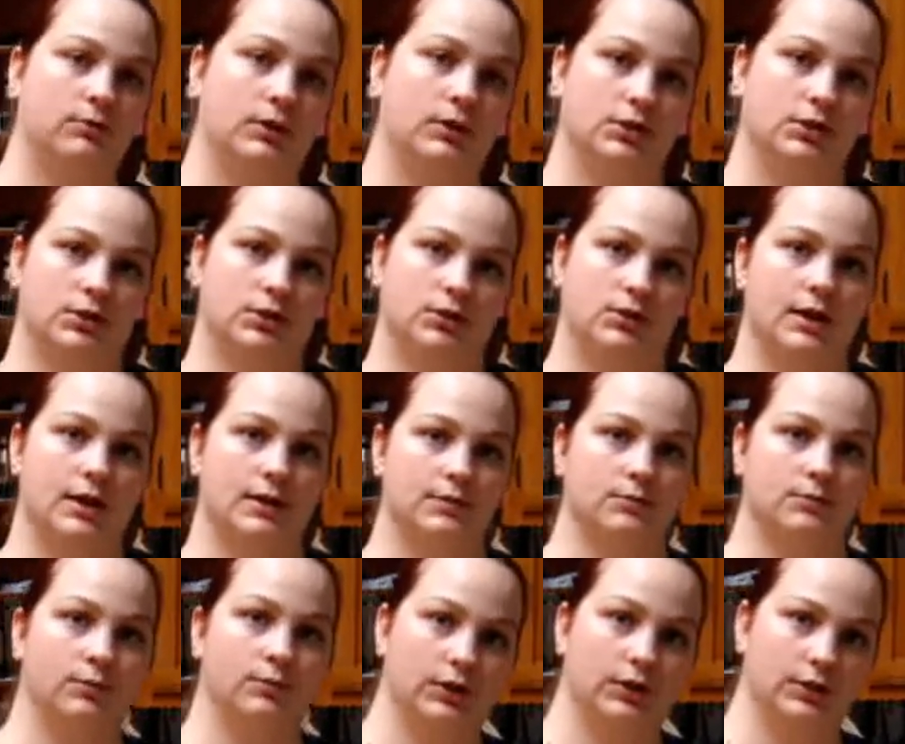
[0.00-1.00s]
wish that you
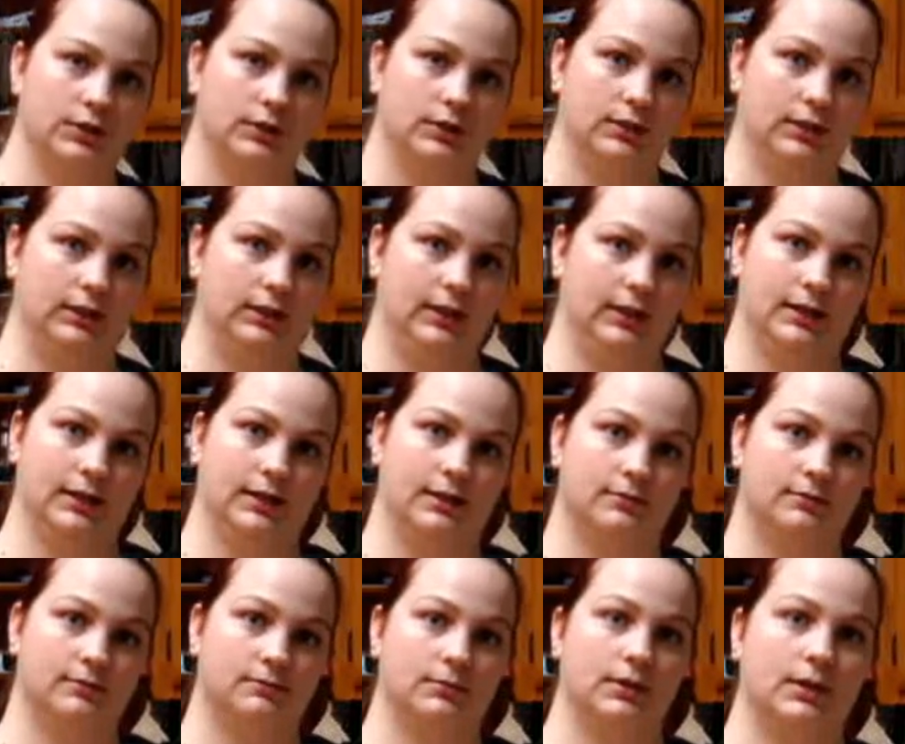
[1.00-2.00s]
guys wouldn't eat
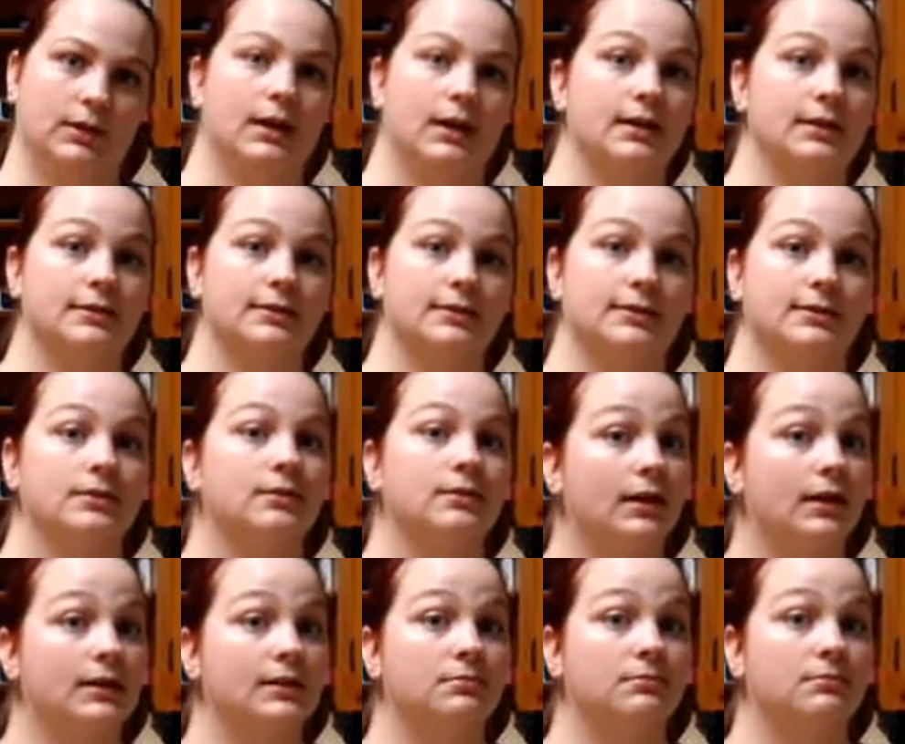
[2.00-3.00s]
it, because you
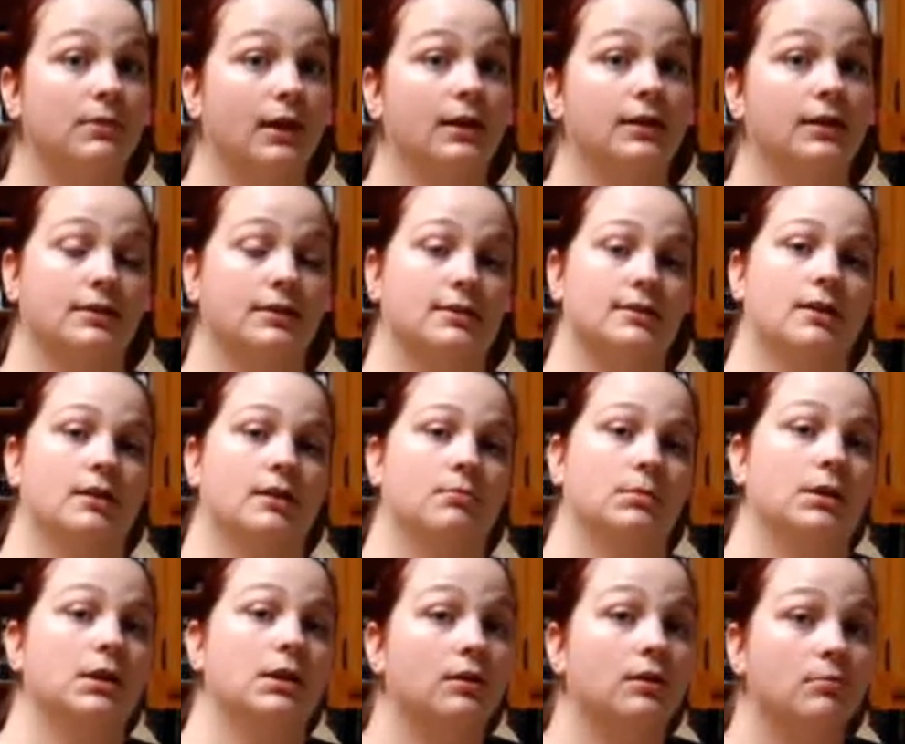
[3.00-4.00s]
guys might get
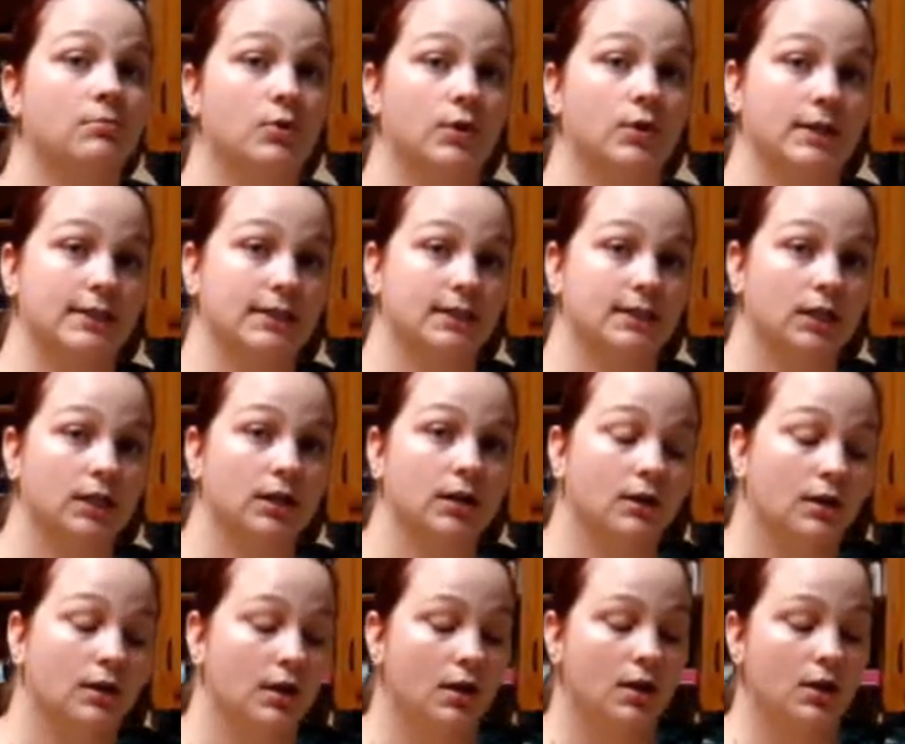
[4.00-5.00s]
salmonella poisoning.
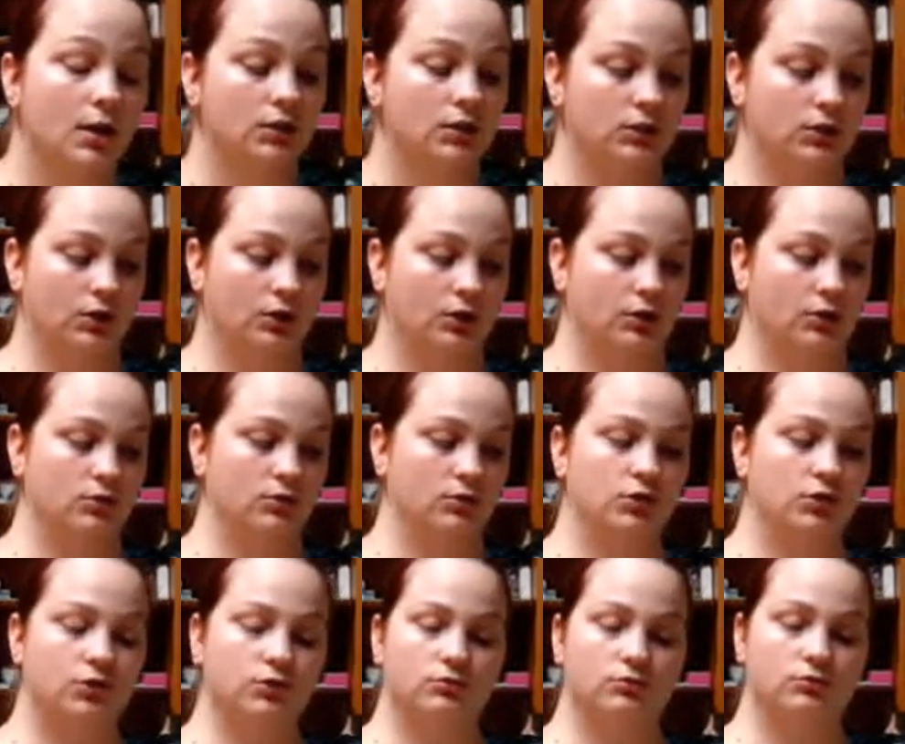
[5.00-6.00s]
So
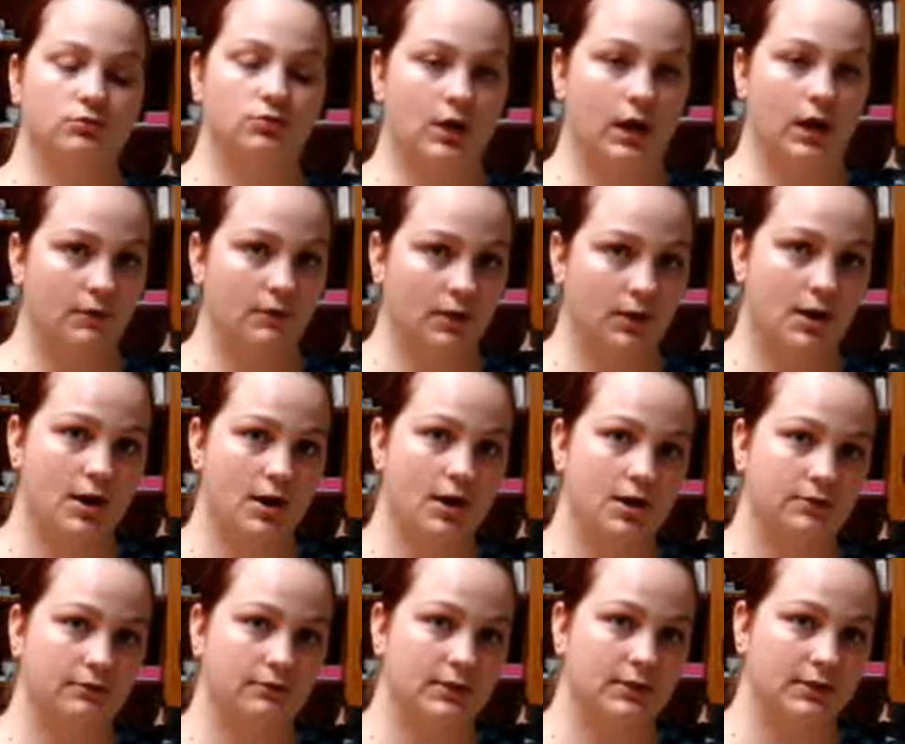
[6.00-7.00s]
try really
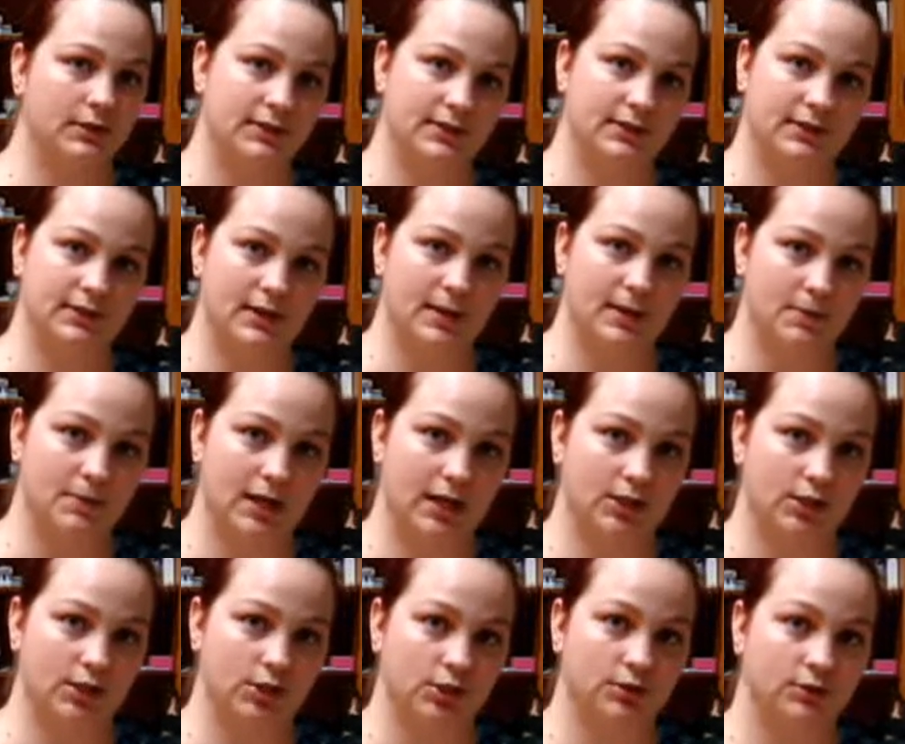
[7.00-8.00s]
hard to resist that
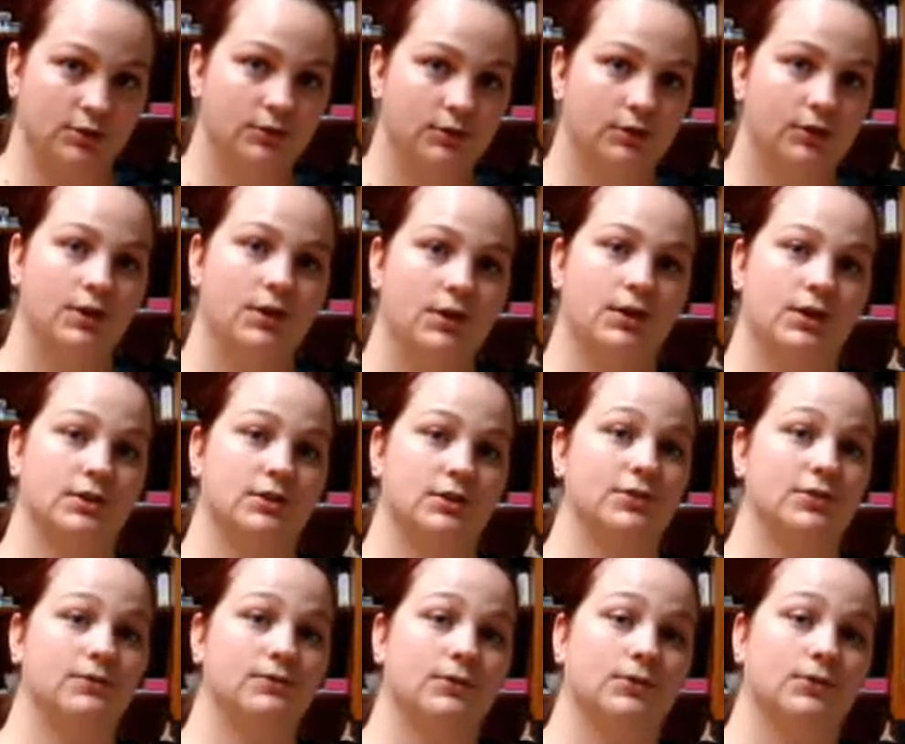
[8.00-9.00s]
temptation. It's
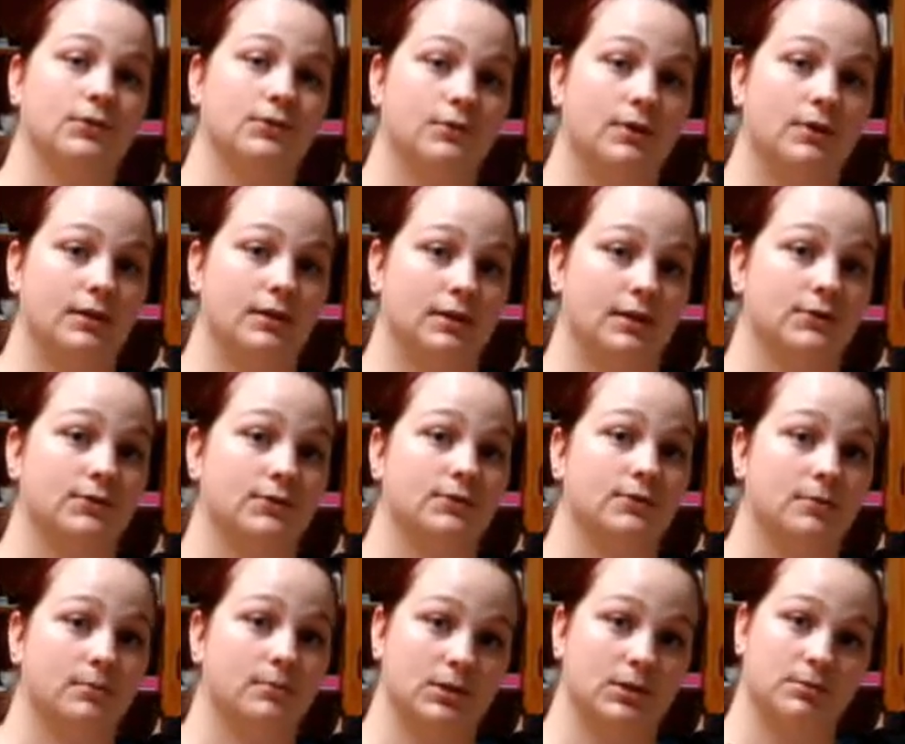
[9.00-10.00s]
going to feel and taste
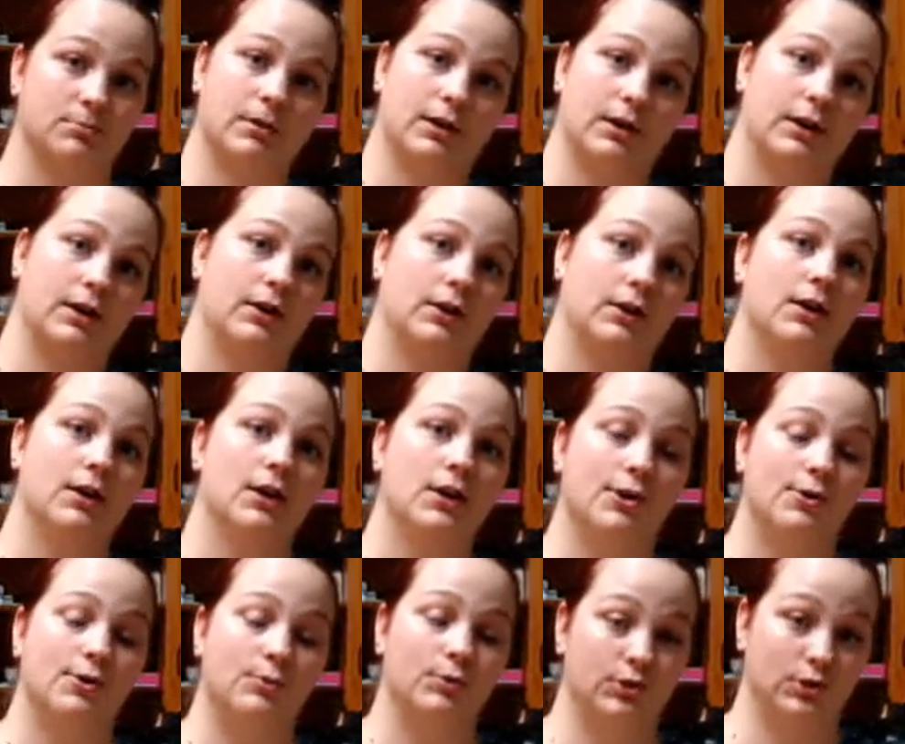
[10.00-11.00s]
so much better
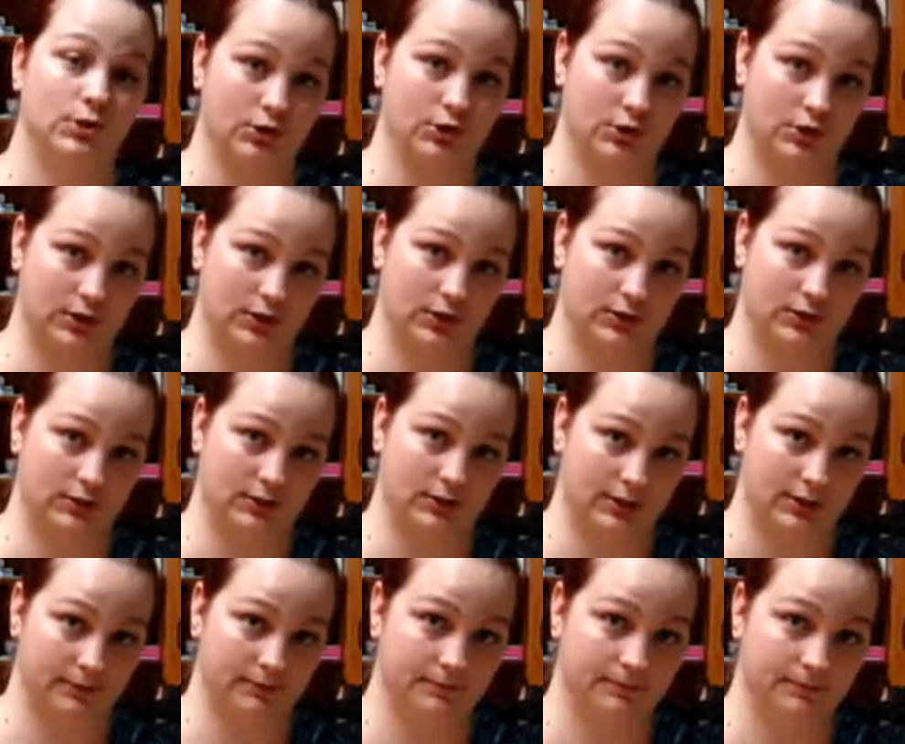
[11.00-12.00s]
when the cookies are
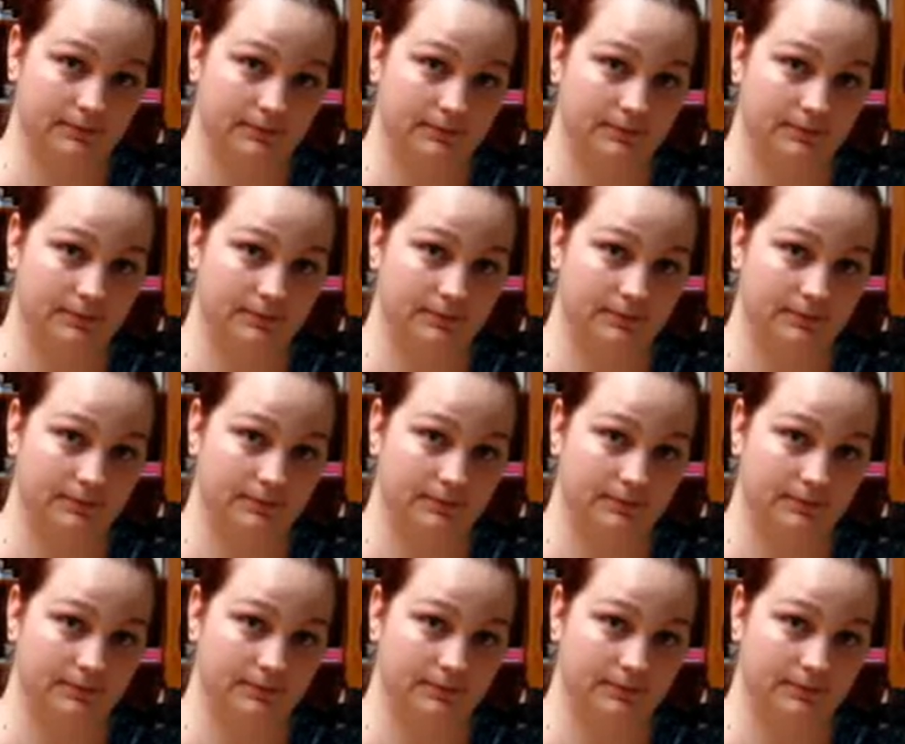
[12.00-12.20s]
done.